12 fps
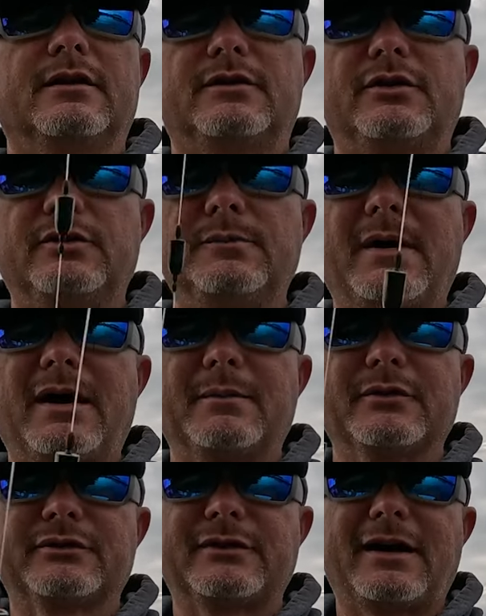2
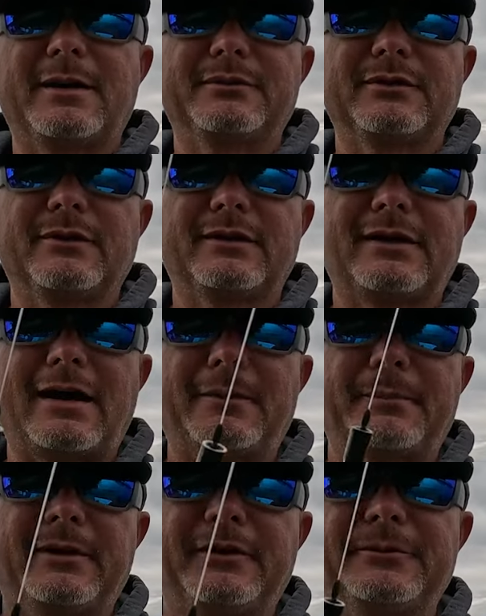bobber stops on the
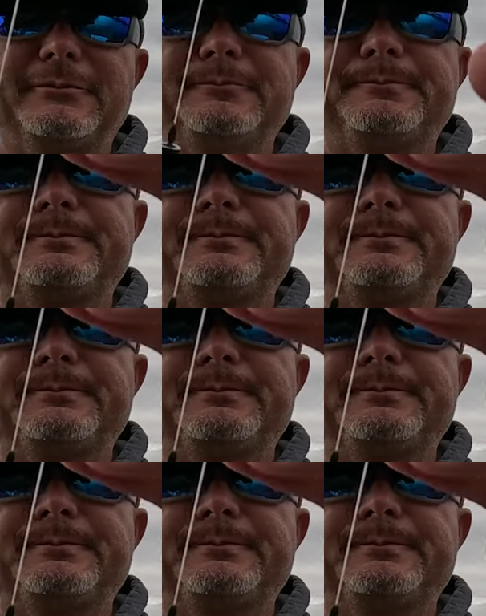top end